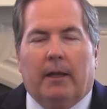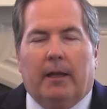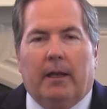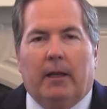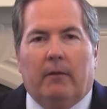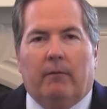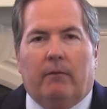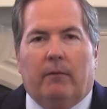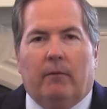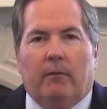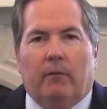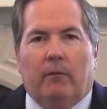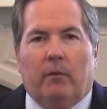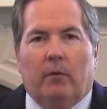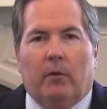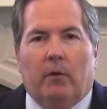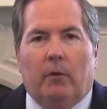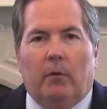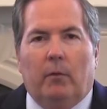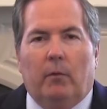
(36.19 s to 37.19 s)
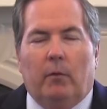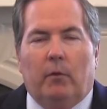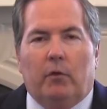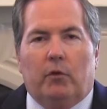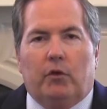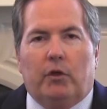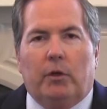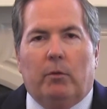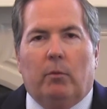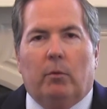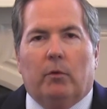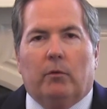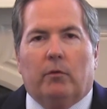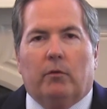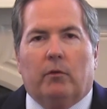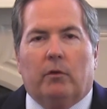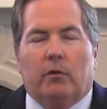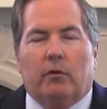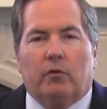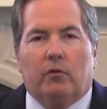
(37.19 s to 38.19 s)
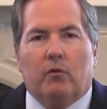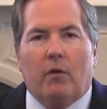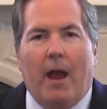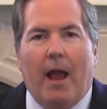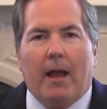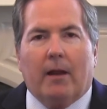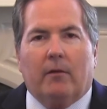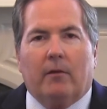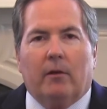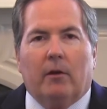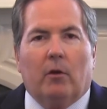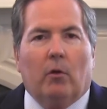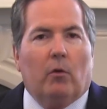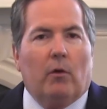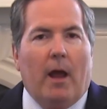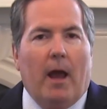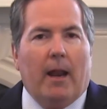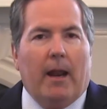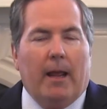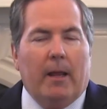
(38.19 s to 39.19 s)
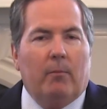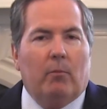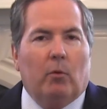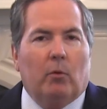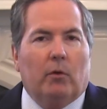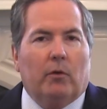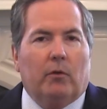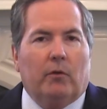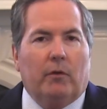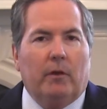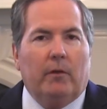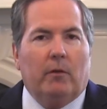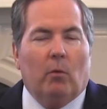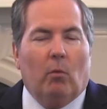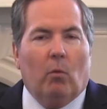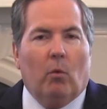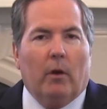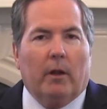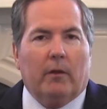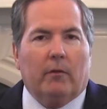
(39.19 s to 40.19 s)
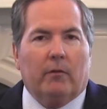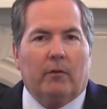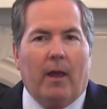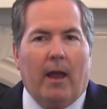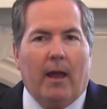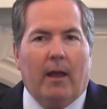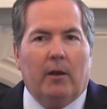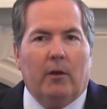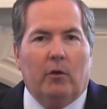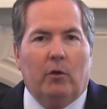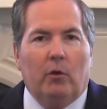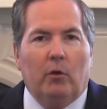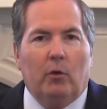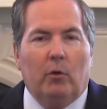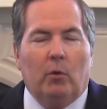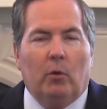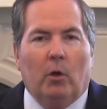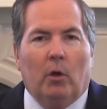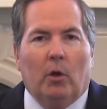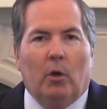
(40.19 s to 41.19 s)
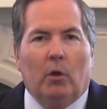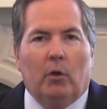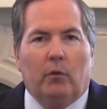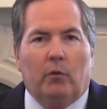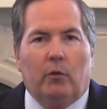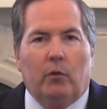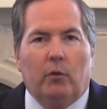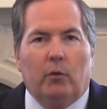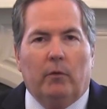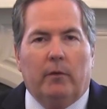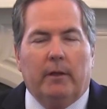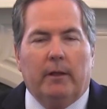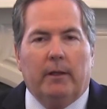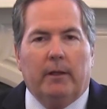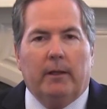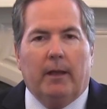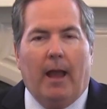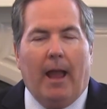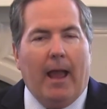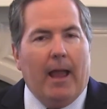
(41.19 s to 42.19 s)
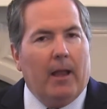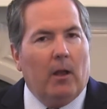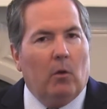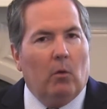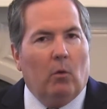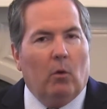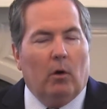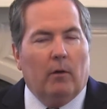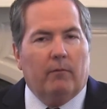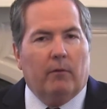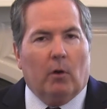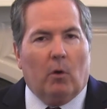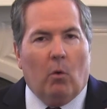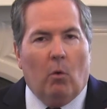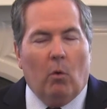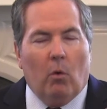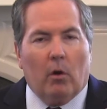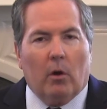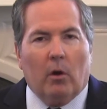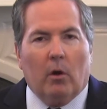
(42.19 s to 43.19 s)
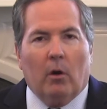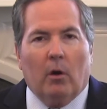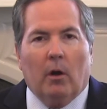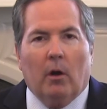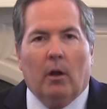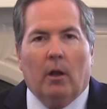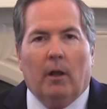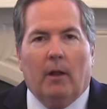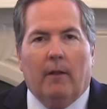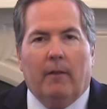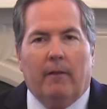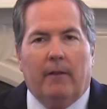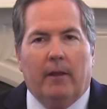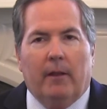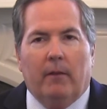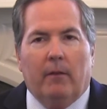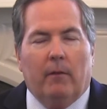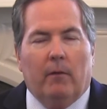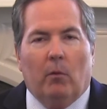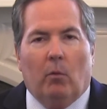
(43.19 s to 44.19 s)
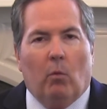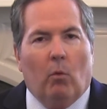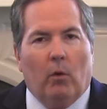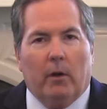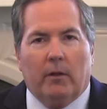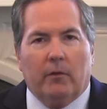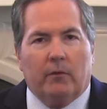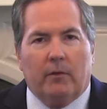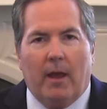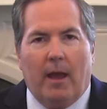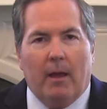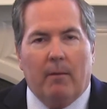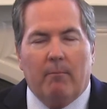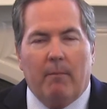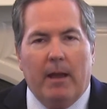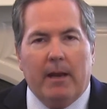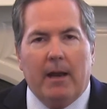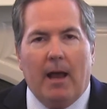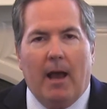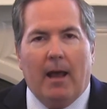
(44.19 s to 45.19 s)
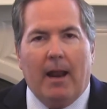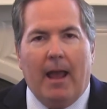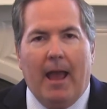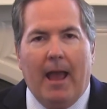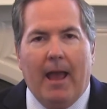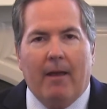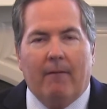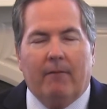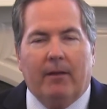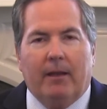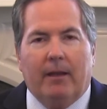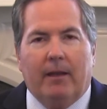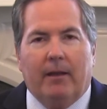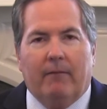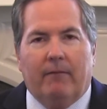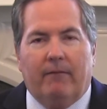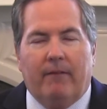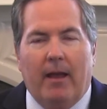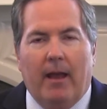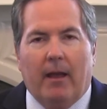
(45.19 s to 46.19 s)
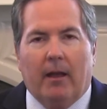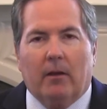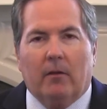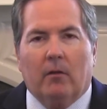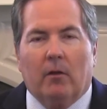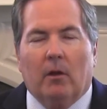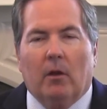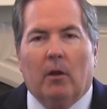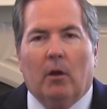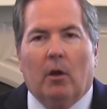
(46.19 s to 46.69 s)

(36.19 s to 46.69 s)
If she was distracted or not able to see the warning sign due to the angle of the corner, then the warning sign may not have any effect.